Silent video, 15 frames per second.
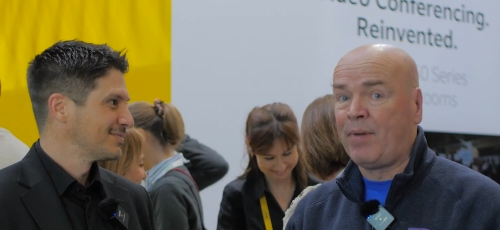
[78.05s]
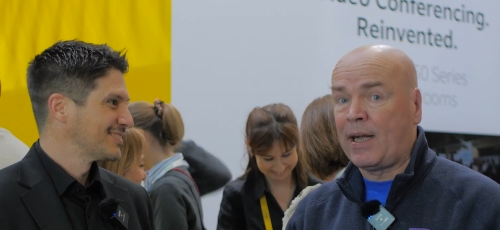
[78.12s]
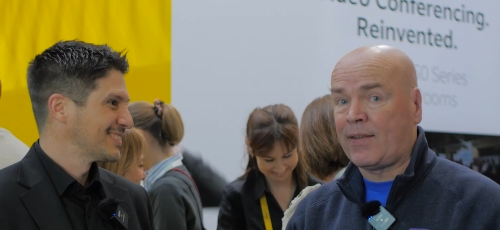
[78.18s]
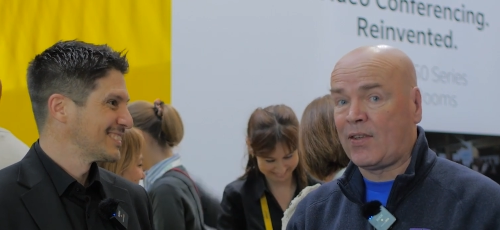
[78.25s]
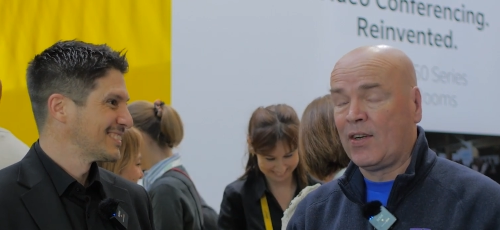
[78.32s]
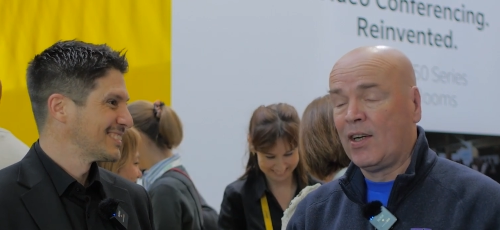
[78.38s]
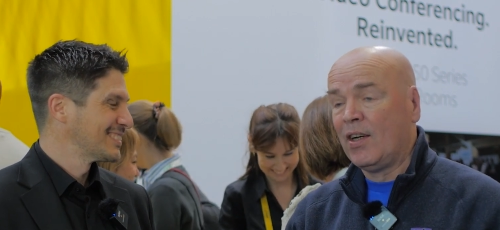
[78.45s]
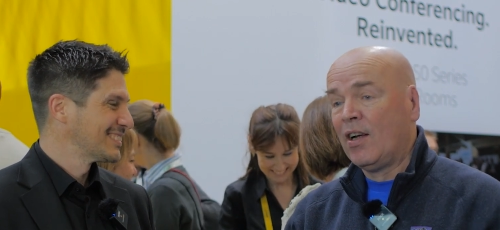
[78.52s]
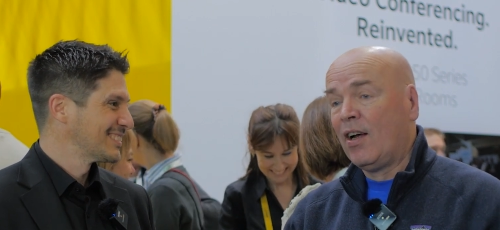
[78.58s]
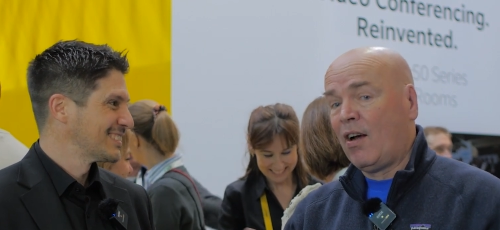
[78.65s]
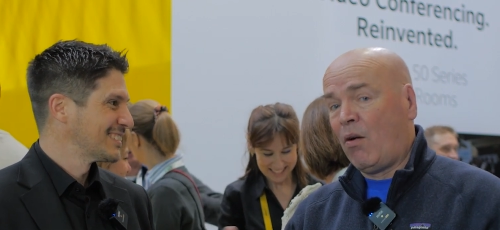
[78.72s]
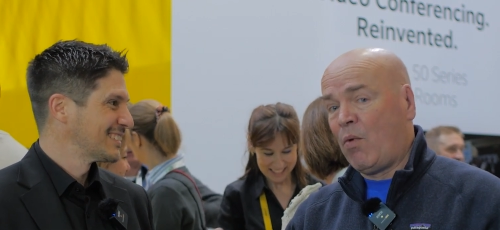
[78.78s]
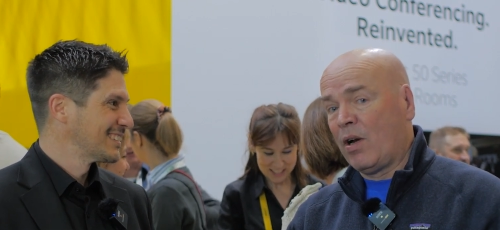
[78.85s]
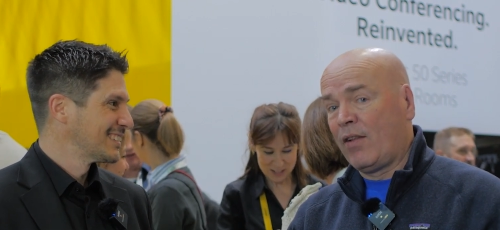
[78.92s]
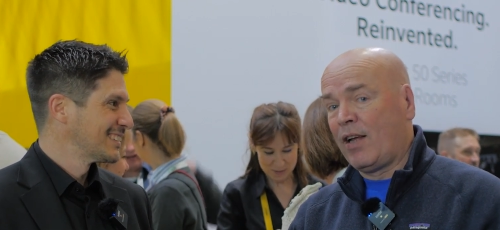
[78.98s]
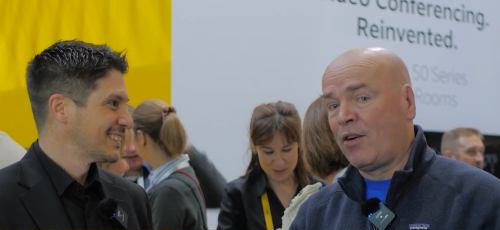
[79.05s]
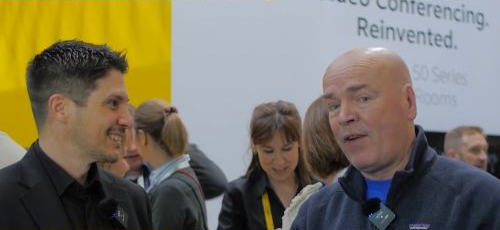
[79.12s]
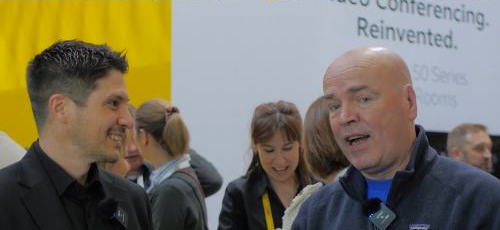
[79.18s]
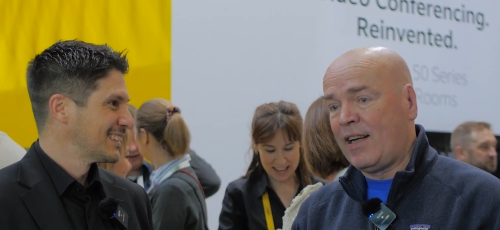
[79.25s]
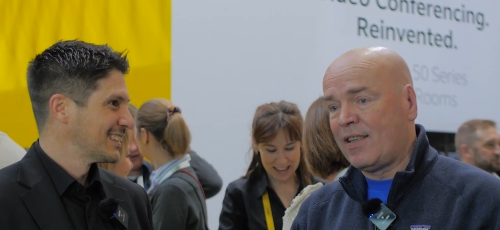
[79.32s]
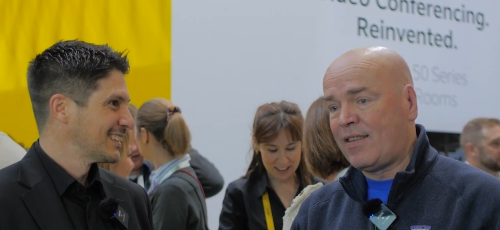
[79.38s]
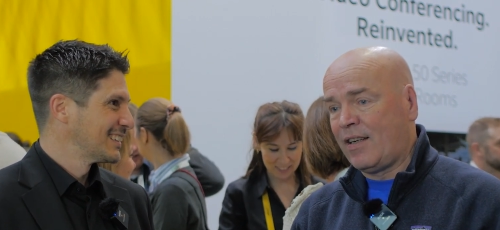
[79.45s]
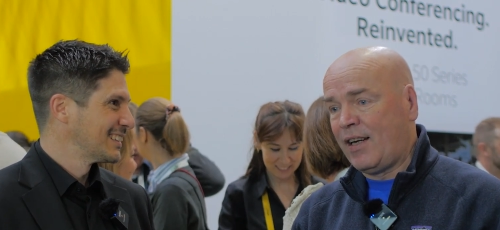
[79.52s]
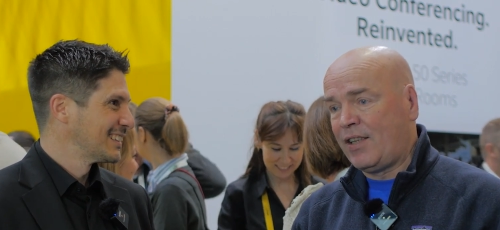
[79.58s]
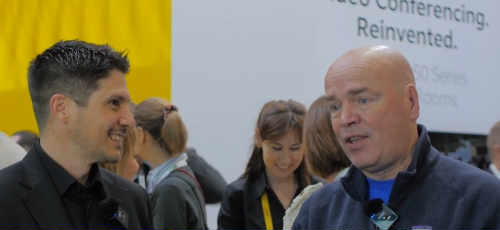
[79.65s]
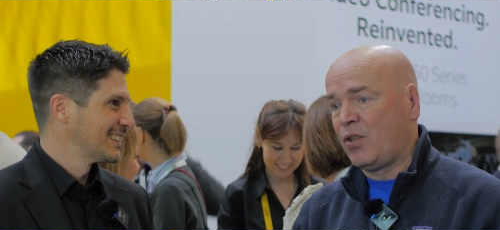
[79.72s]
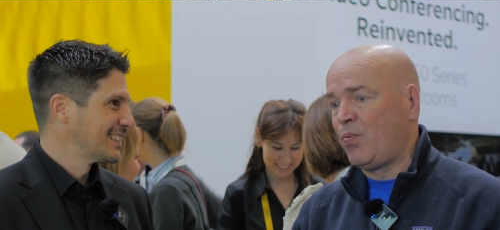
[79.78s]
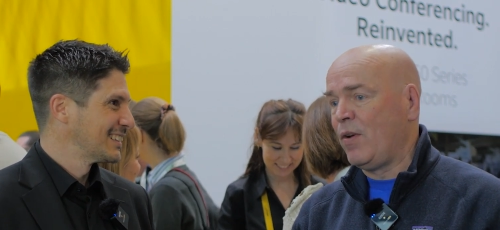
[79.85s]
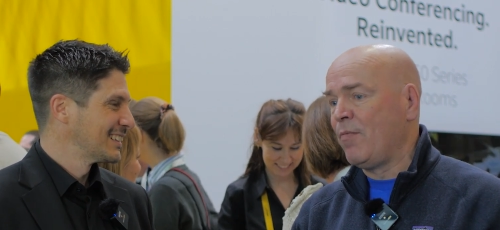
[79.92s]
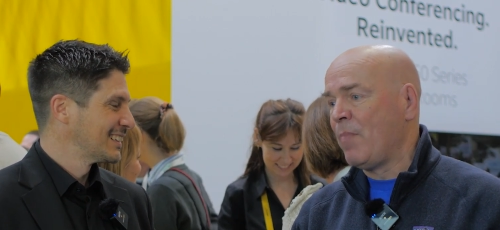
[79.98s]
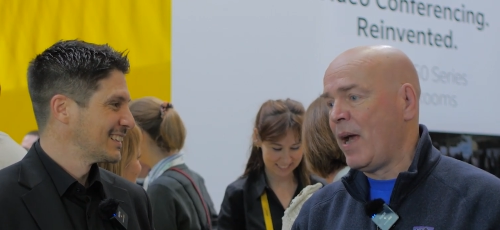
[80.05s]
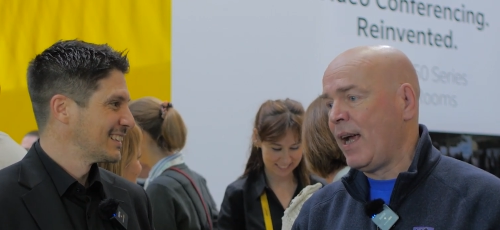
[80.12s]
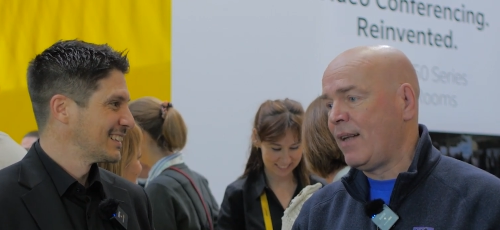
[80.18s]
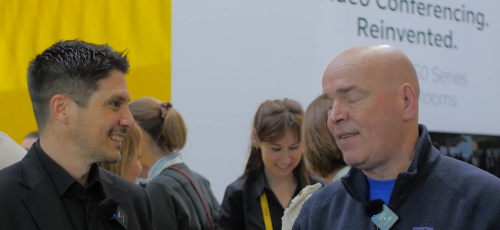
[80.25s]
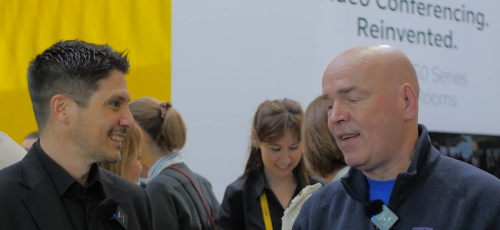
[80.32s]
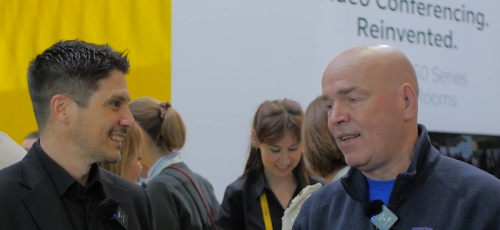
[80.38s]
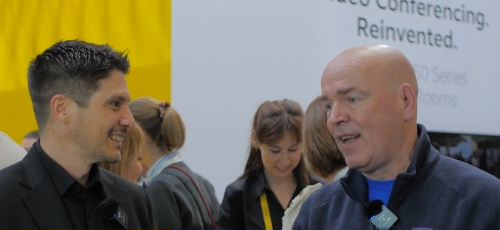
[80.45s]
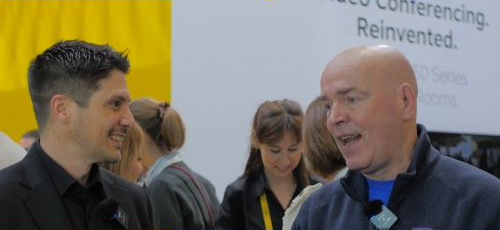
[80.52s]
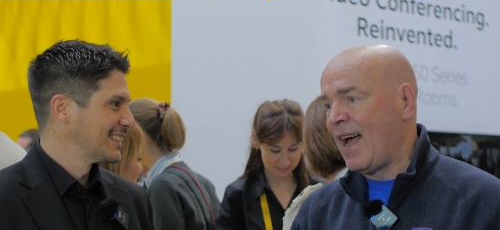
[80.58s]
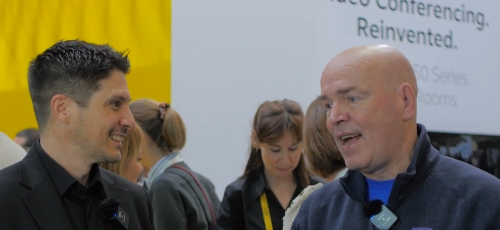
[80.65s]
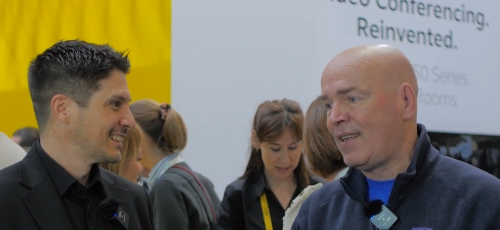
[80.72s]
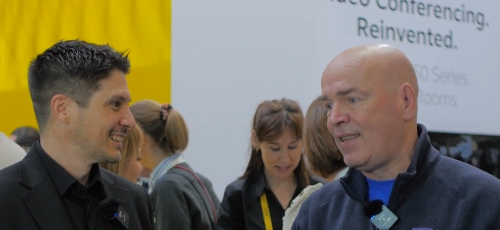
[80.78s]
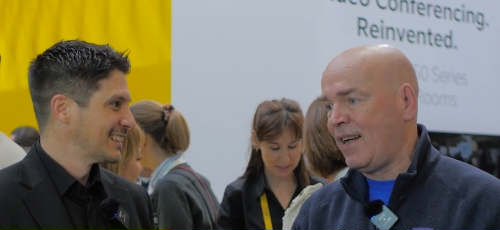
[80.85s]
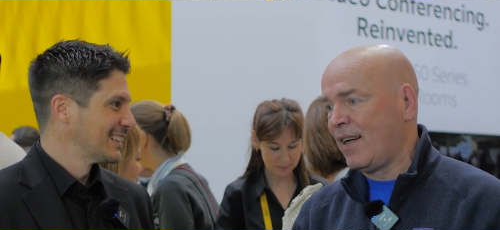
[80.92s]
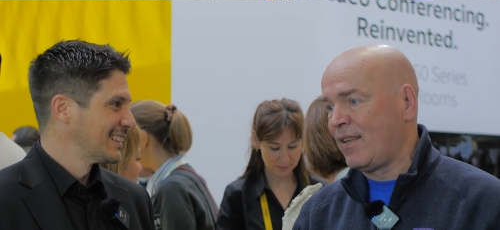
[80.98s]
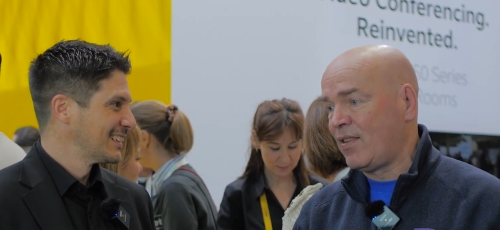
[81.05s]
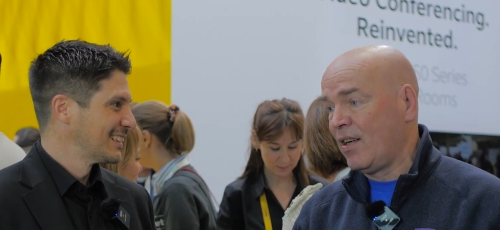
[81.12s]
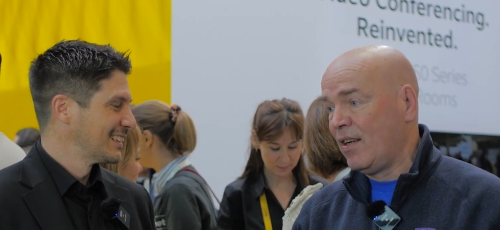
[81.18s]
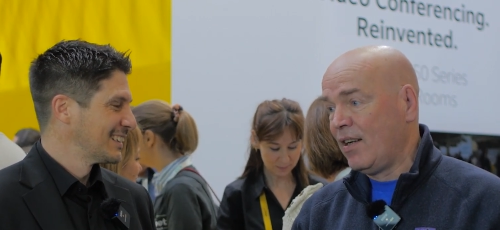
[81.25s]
Speaker 1: But one of the greatest additions we've made in the last years